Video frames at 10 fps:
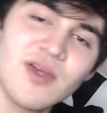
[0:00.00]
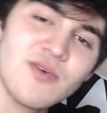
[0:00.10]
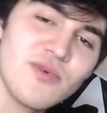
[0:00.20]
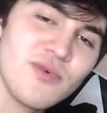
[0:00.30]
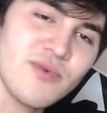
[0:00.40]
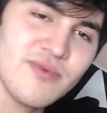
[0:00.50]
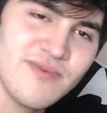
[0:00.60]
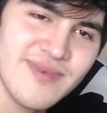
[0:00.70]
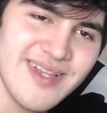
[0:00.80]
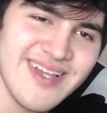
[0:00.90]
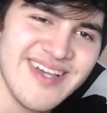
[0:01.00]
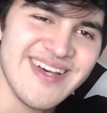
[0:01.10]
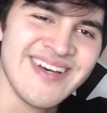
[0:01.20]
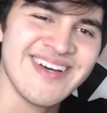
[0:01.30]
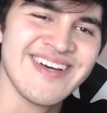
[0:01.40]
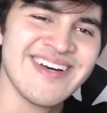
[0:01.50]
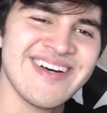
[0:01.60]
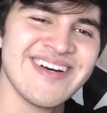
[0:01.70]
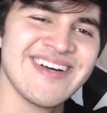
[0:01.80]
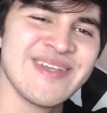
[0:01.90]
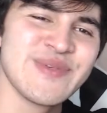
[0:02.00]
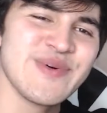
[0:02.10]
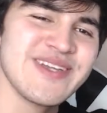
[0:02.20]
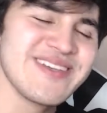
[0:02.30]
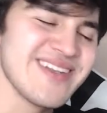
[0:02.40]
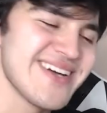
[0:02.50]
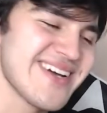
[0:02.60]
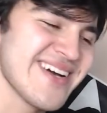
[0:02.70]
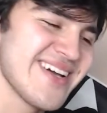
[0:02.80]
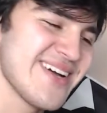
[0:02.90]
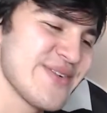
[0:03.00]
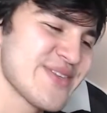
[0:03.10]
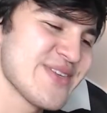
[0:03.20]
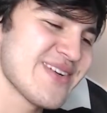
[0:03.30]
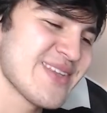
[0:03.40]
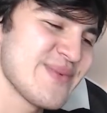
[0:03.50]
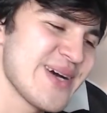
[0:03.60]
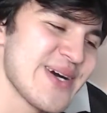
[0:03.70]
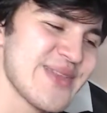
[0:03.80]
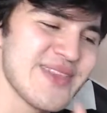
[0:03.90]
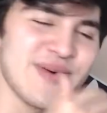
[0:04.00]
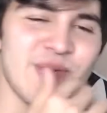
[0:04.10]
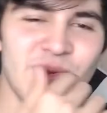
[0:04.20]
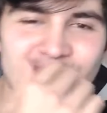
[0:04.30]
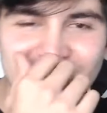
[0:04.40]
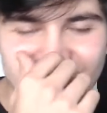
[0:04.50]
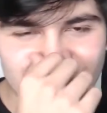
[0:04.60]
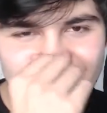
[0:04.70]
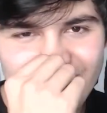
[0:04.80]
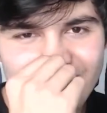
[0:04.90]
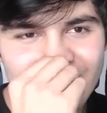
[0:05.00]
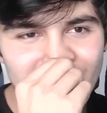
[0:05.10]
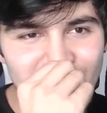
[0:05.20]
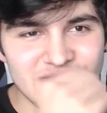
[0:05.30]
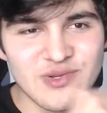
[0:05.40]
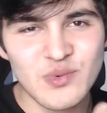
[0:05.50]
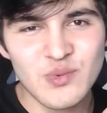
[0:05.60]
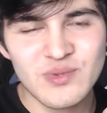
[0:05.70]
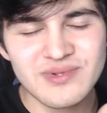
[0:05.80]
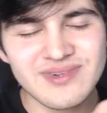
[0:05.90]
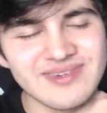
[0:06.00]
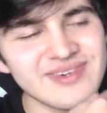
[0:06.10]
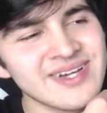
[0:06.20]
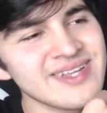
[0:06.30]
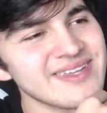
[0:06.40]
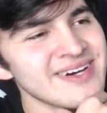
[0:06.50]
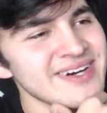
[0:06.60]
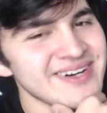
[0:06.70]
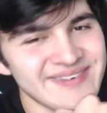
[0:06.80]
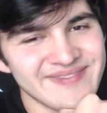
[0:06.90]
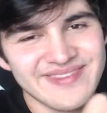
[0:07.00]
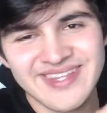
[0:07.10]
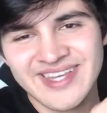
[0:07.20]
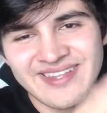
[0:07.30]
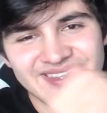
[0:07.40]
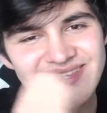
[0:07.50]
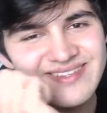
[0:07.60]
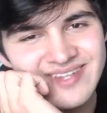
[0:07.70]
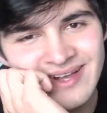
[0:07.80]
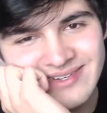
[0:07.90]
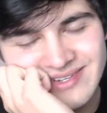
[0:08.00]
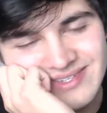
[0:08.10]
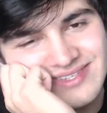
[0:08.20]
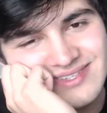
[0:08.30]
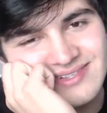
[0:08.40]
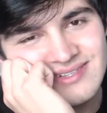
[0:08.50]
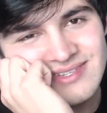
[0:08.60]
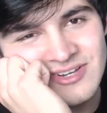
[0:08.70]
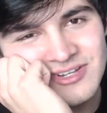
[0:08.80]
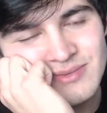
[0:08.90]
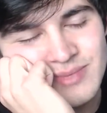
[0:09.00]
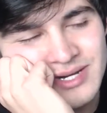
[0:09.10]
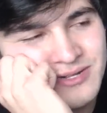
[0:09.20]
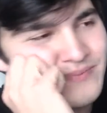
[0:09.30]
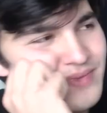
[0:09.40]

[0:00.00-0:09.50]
Oh, it's funny. Like I was talking about the old school, right? And Tyler is talking about